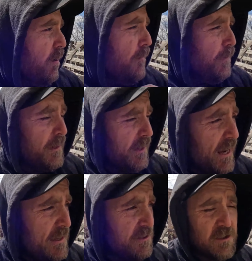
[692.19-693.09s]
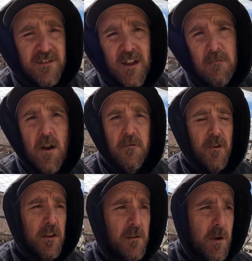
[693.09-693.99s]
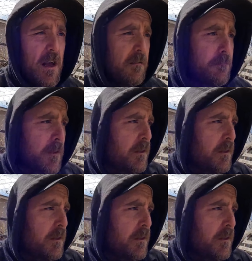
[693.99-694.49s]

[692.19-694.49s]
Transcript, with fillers: goal for today is just let them run for a little while,